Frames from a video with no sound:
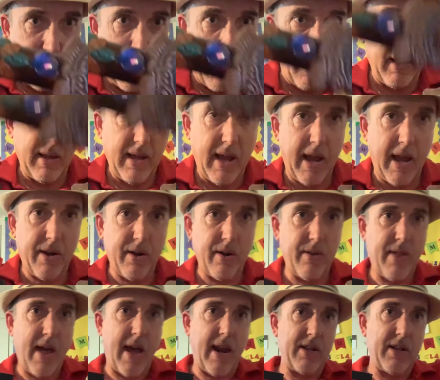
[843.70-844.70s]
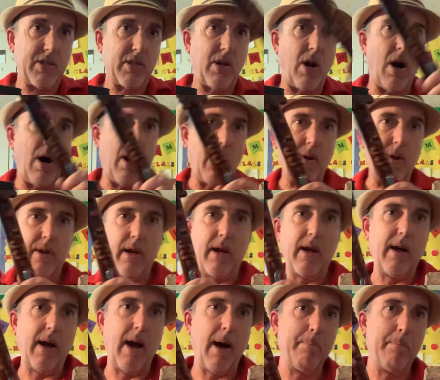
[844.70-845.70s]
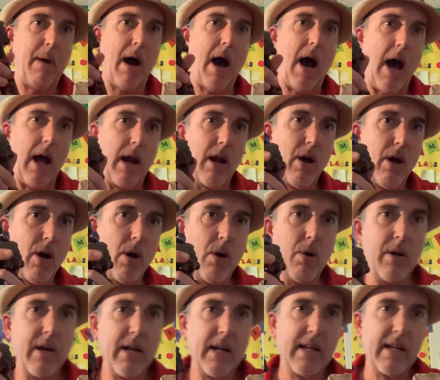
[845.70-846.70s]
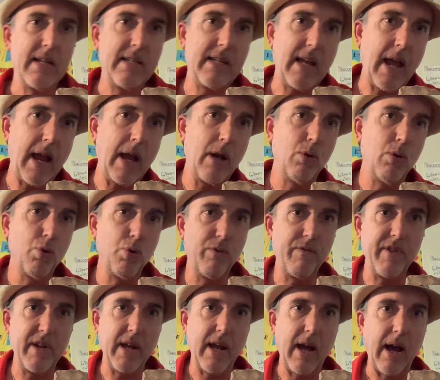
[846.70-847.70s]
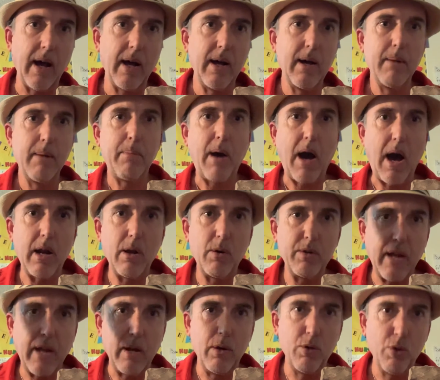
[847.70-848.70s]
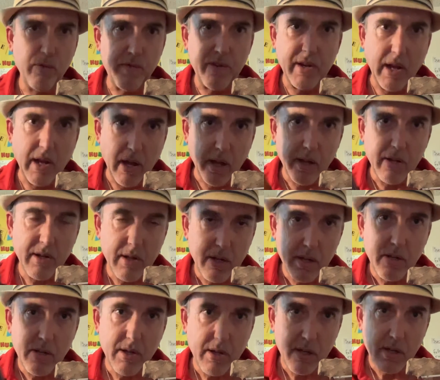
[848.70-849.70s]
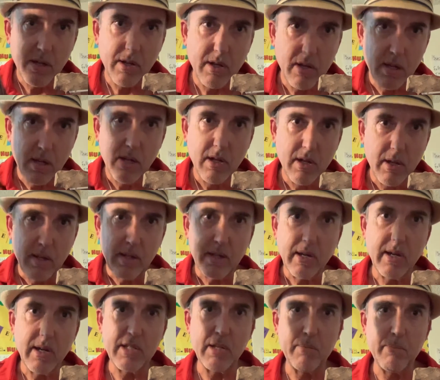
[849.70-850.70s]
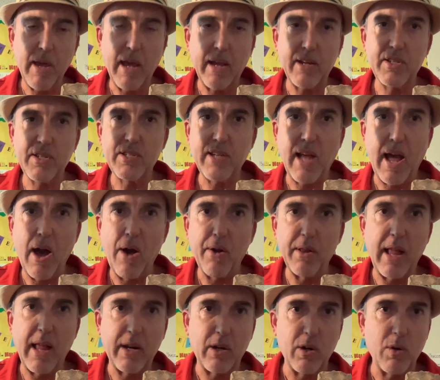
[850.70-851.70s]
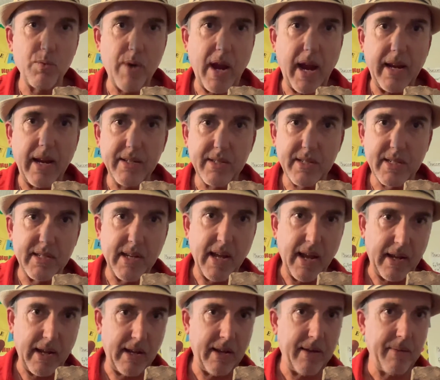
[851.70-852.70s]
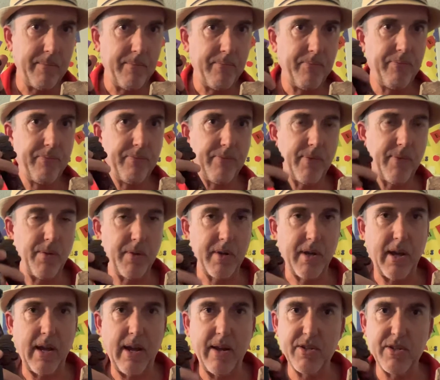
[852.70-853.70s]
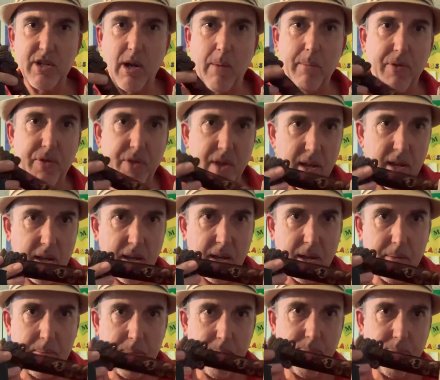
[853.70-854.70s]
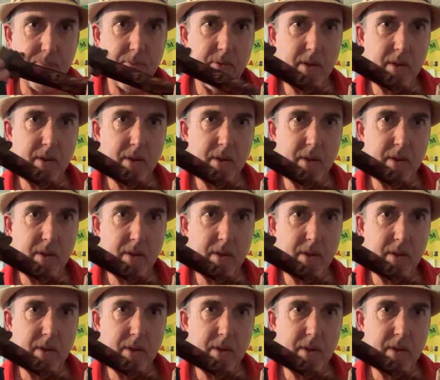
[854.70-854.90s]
out later that it's called a uh, Palo de Lluvia. Palo de Lluvia. Because it makes sound like a rain stick. Okay, so I'm thinking